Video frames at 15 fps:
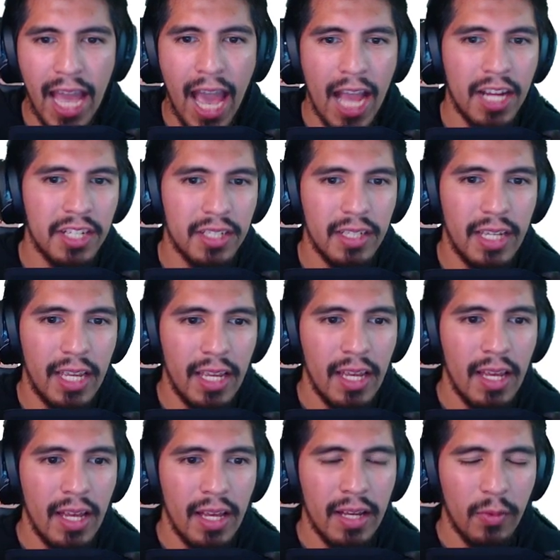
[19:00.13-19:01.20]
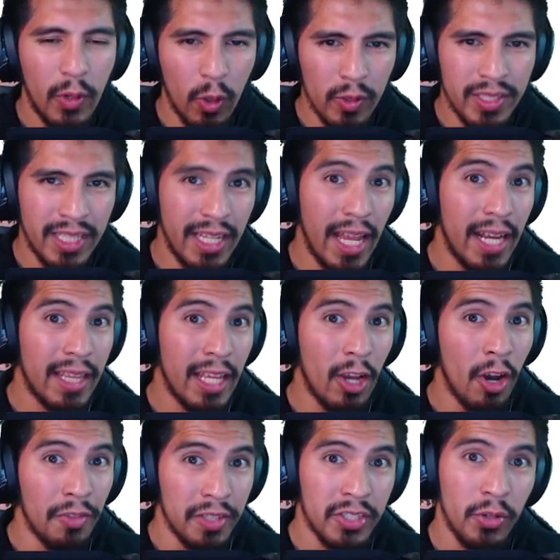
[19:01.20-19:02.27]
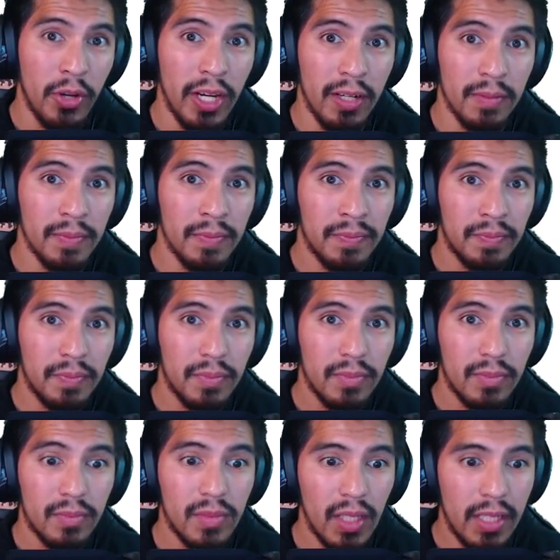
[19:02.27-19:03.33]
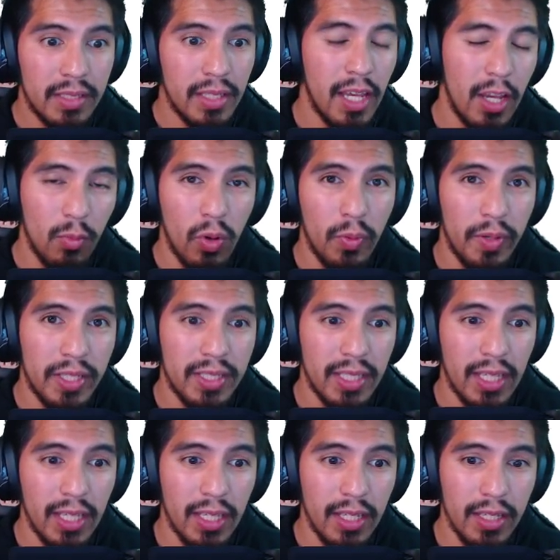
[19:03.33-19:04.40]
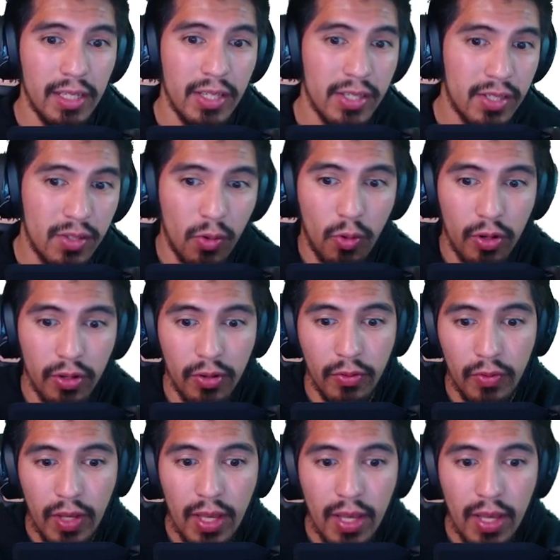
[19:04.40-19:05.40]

actually, we don't see anything on the screen. Instead, what we see is sort of